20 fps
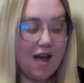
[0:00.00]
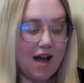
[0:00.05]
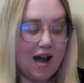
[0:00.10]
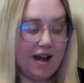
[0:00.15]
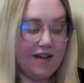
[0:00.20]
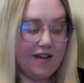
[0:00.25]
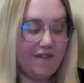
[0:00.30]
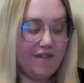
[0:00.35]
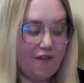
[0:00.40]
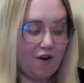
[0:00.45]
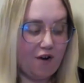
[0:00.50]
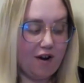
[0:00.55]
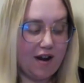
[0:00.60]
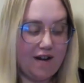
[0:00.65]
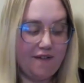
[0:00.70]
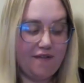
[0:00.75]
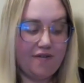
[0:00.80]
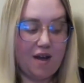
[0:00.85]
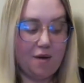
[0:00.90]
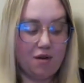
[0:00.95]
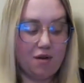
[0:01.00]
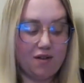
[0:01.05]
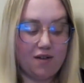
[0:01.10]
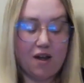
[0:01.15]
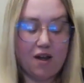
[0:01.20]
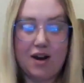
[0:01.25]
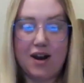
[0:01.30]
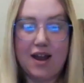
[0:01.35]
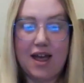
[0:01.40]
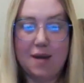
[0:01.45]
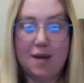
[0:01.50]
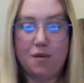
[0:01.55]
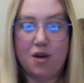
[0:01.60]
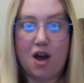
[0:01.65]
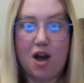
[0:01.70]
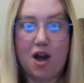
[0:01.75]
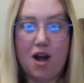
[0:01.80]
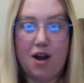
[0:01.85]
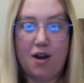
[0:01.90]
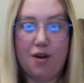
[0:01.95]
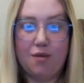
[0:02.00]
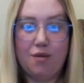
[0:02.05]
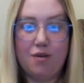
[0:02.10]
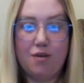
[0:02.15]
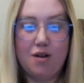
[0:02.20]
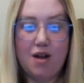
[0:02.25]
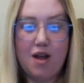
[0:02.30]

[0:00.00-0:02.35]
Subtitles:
I thought if they was going to let him go,